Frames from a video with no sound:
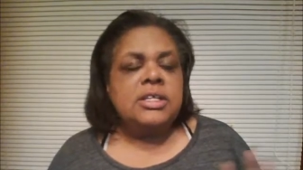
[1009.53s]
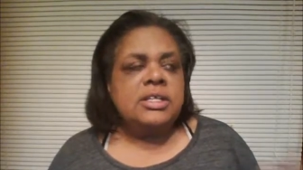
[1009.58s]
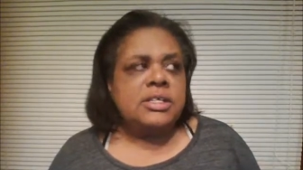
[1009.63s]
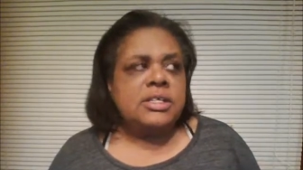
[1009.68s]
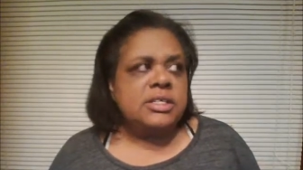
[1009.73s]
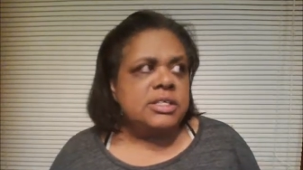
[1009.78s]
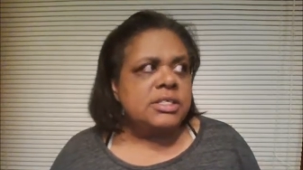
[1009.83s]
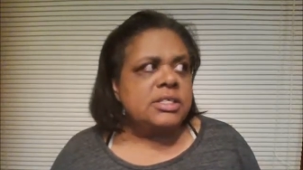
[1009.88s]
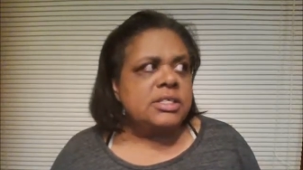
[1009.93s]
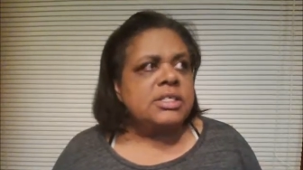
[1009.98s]

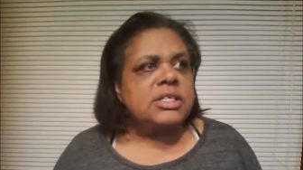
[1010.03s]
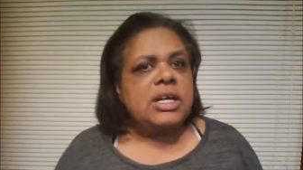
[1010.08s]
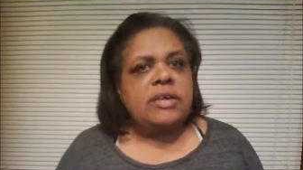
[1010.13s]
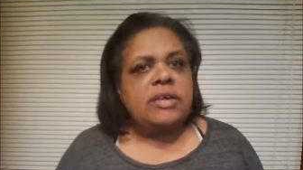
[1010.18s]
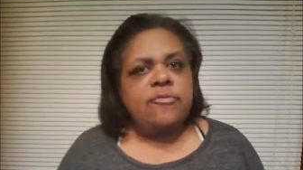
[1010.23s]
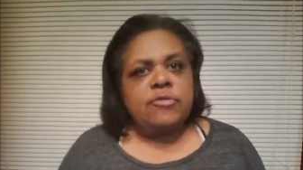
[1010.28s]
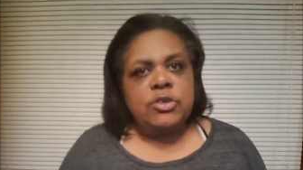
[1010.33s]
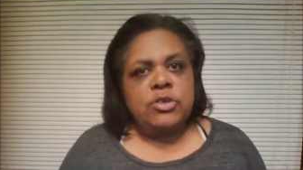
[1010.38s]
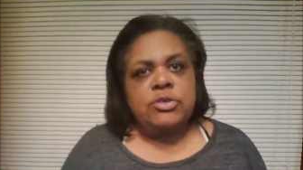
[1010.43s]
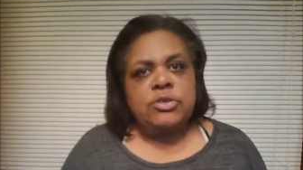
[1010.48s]
This is the time
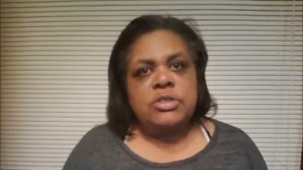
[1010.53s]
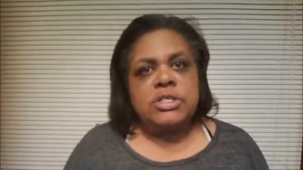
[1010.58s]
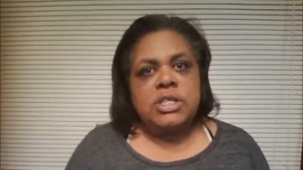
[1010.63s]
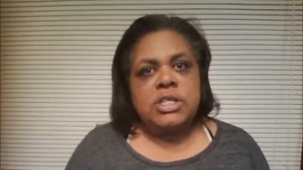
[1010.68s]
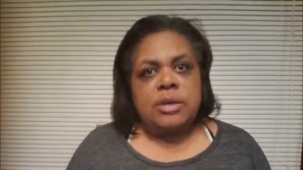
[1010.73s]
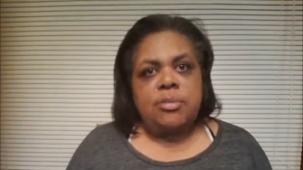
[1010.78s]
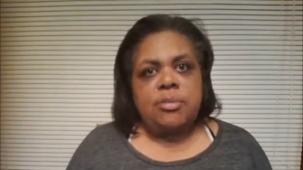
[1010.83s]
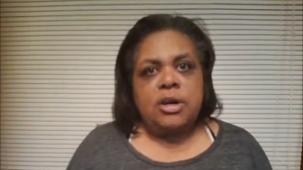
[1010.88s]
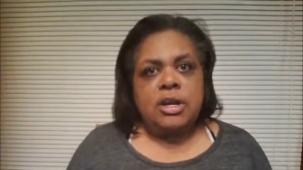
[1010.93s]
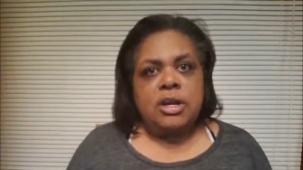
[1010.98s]
for you to
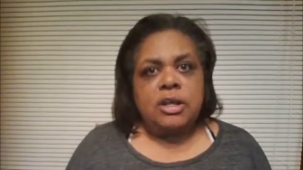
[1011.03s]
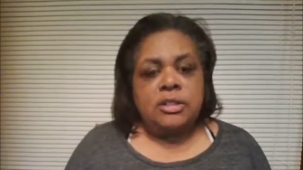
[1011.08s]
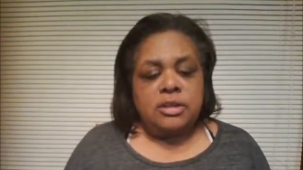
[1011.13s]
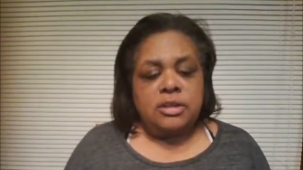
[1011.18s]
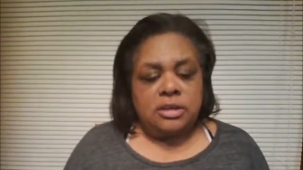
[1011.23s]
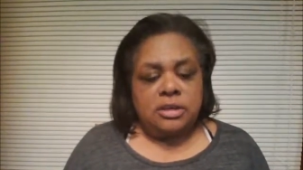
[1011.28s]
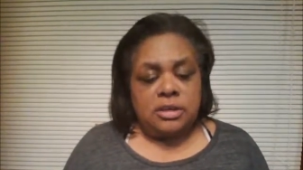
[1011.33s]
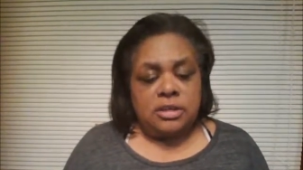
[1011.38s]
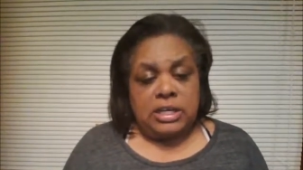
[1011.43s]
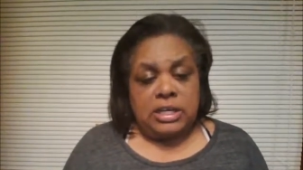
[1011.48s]
step on out
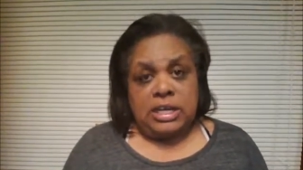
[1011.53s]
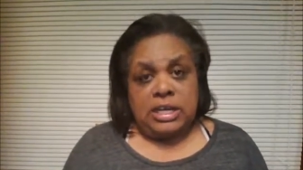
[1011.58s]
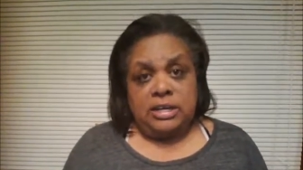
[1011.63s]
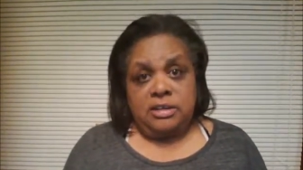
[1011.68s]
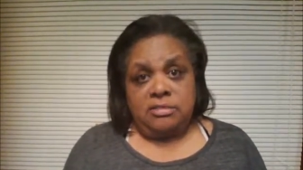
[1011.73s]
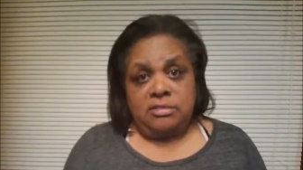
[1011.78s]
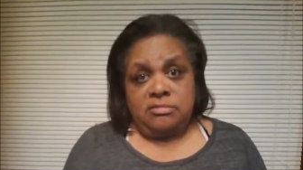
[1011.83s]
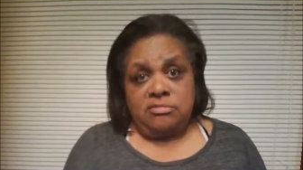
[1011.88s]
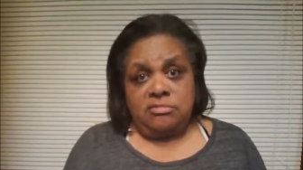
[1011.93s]
there and lead.